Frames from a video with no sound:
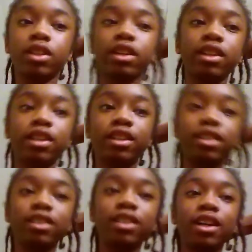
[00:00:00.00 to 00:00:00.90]
and like
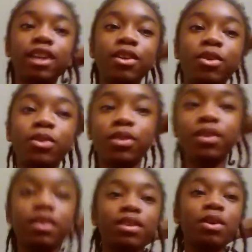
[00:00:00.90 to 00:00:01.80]
I know
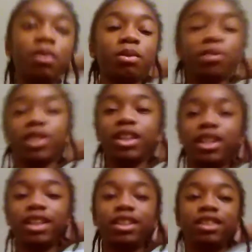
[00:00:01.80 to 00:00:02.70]
no one really
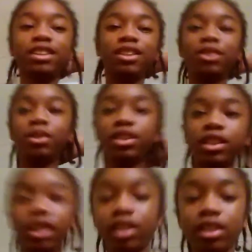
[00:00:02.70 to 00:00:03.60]
likes to do a
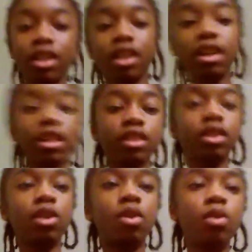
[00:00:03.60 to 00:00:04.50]
test.
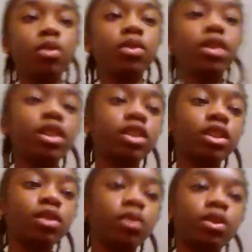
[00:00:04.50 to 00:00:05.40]
So this
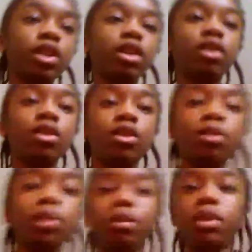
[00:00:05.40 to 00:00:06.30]
is for like all you
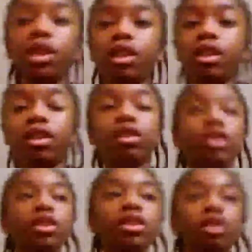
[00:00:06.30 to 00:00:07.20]
people that are like
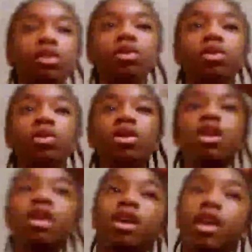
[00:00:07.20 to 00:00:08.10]
still in school
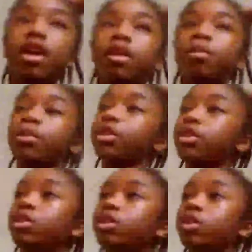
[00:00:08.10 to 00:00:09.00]
and I'm pretty
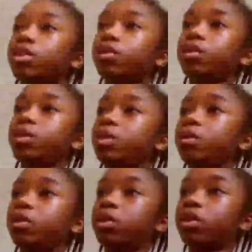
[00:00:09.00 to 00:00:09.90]
sure a few of
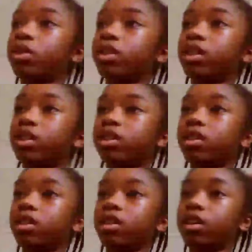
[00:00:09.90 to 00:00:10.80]
you are like
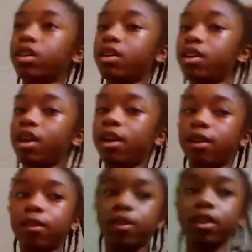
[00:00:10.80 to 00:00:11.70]

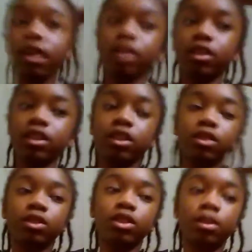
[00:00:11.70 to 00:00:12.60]
had had a
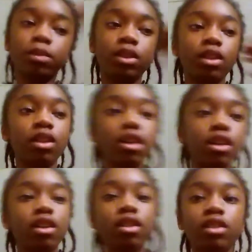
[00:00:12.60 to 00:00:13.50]
test or something.
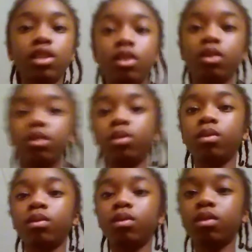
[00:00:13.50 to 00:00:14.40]
So
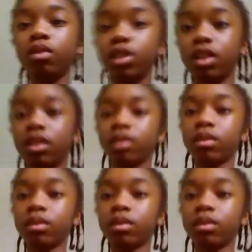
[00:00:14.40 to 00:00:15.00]
yeah.